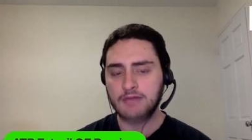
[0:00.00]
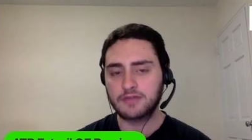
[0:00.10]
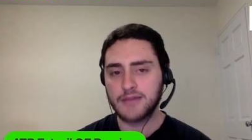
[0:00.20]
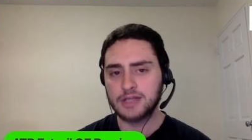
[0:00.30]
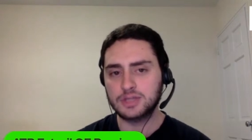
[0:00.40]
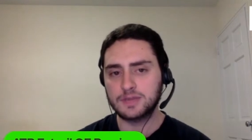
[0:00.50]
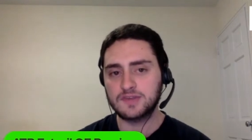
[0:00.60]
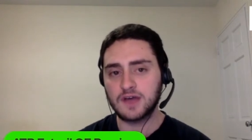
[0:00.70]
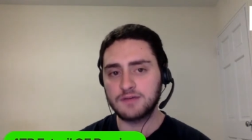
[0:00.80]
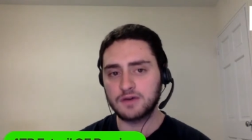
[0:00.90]
As for the matchup
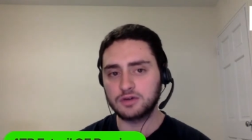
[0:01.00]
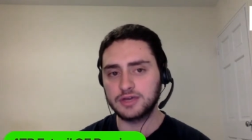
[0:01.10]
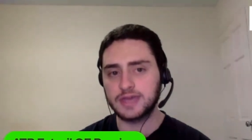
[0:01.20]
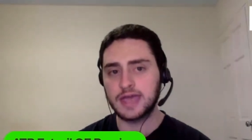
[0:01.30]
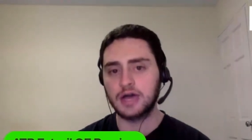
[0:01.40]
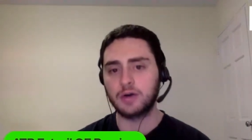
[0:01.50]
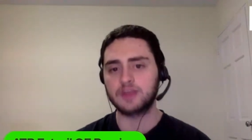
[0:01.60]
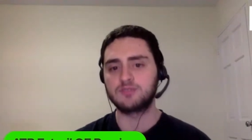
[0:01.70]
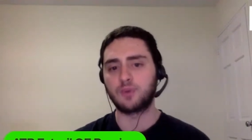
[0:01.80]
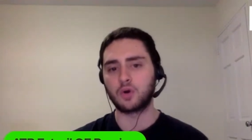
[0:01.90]
itself, I really can't go
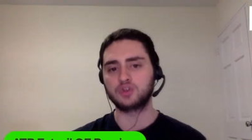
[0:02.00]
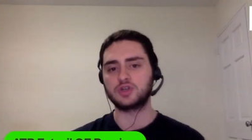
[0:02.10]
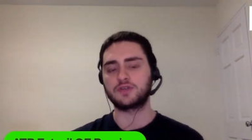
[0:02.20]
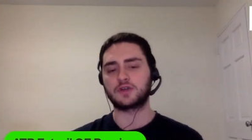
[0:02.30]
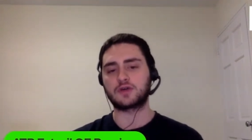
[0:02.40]
against Borges.